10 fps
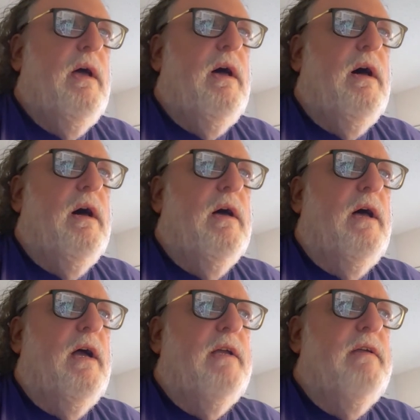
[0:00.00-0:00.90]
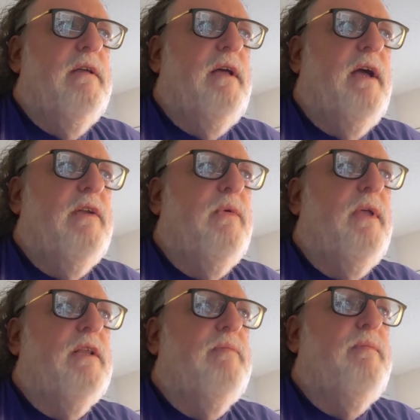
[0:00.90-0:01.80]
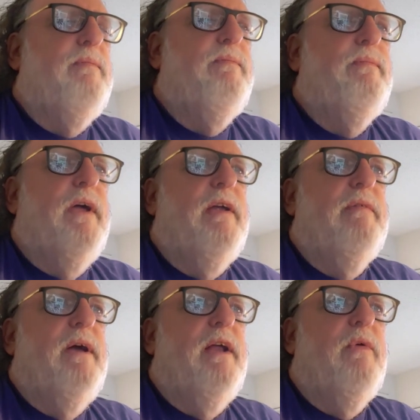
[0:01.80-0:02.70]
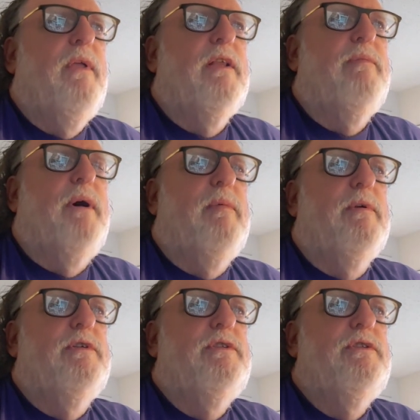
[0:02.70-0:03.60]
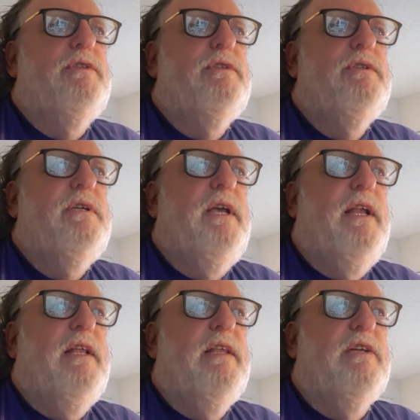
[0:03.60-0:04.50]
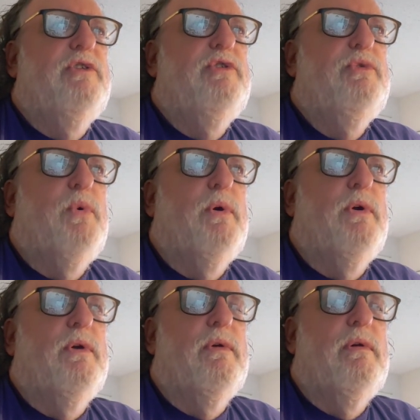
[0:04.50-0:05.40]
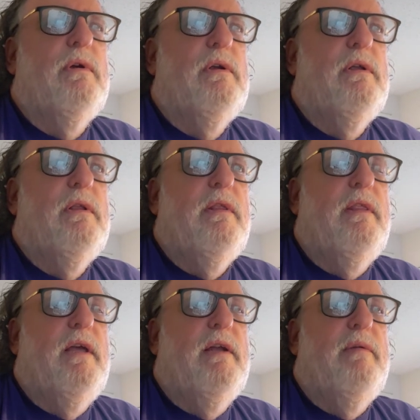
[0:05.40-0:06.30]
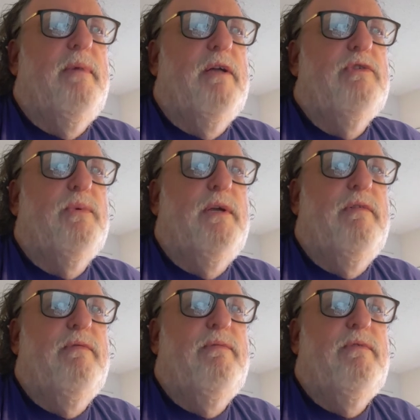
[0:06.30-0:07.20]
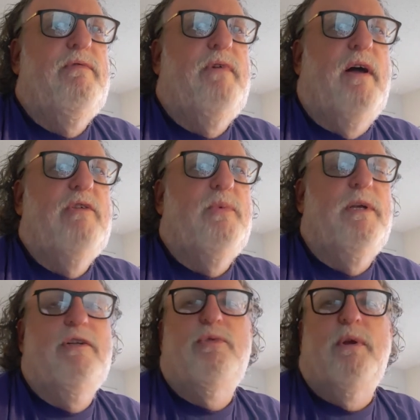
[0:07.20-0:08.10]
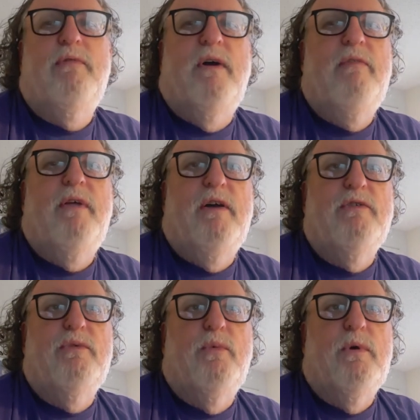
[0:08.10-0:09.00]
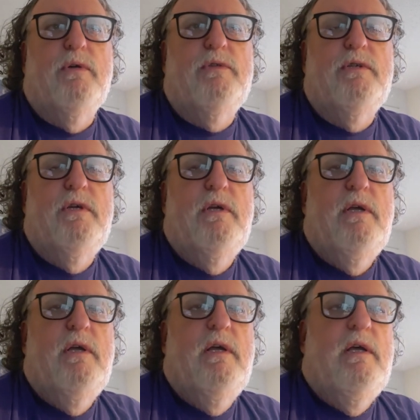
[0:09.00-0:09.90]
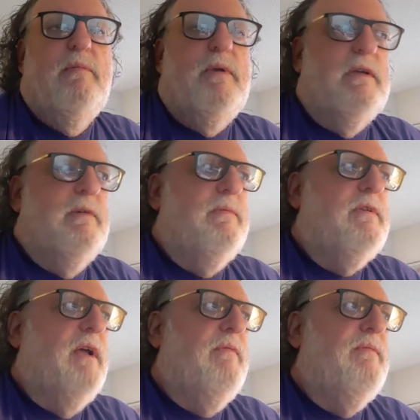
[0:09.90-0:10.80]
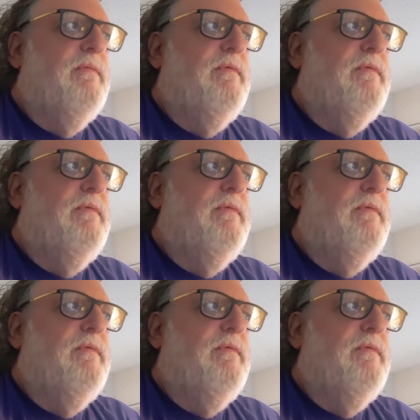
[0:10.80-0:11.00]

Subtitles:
I don't like to publish anything shorter than about 20 to 25,000 words, because I'm